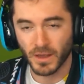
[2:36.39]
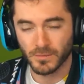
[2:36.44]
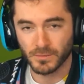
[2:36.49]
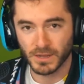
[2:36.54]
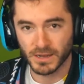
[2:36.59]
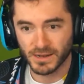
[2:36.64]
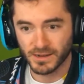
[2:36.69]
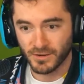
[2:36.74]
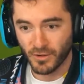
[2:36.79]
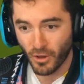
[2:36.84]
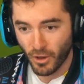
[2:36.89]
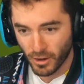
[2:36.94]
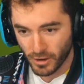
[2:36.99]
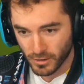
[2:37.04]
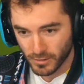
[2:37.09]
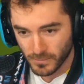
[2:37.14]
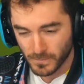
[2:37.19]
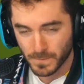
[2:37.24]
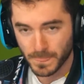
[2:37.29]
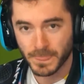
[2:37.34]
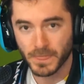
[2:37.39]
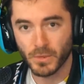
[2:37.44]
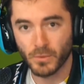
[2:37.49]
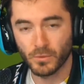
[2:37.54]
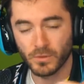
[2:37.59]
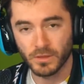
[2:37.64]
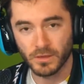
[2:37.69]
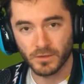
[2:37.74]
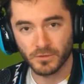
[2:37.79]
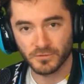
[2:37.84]
I'm getting an R,
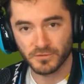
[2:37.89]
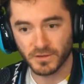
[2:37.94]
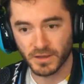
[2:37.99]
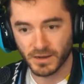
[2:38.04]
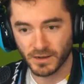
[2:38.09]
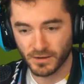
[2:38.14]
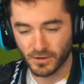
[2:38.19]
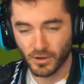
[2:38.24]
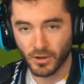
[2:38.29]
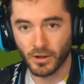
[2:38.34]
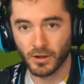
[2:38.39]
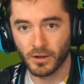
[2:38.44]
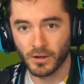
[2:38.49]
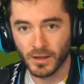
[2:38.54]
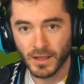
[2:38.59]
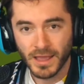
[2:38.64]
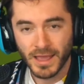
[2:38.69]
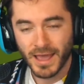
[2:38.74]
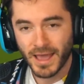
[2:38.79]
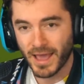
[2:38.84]
one of the others getting an R,